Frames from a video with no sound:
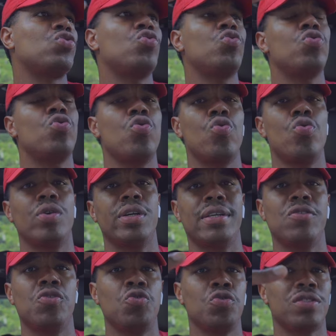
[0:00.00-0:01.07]
who who
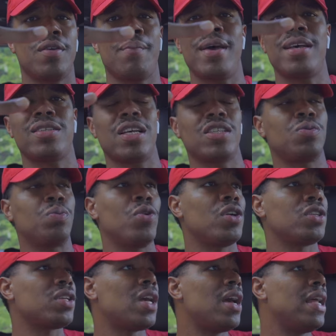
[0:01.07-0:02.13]
who's the best at
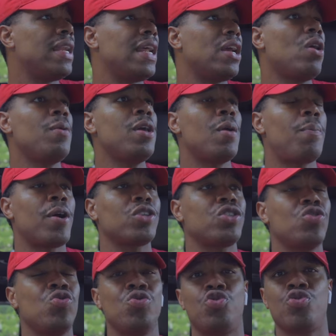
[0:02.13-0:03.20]
sports. They're gonna be the
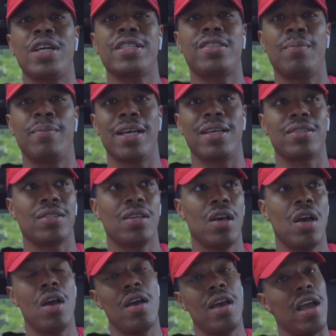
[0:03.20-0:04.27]
person who dressed the best.
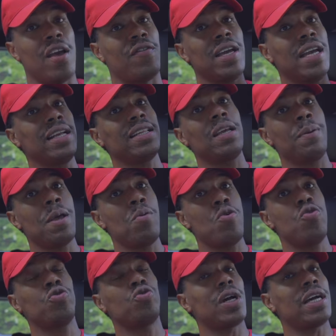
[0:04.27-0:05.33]
If anything, people
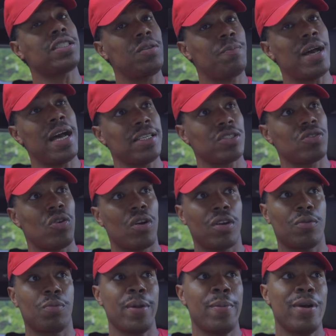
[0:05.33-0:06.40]
who dress the best or
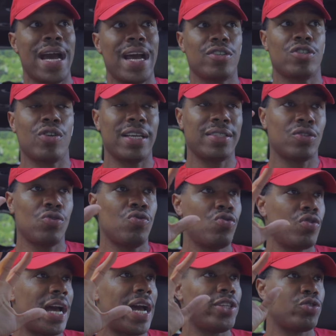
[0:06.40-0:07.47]
people got dressed who
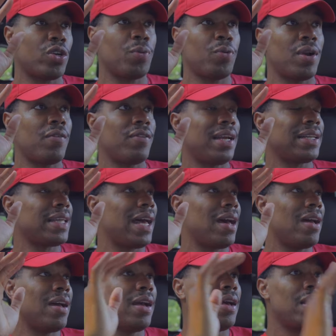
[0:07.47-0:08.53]
got drip or whatever like that,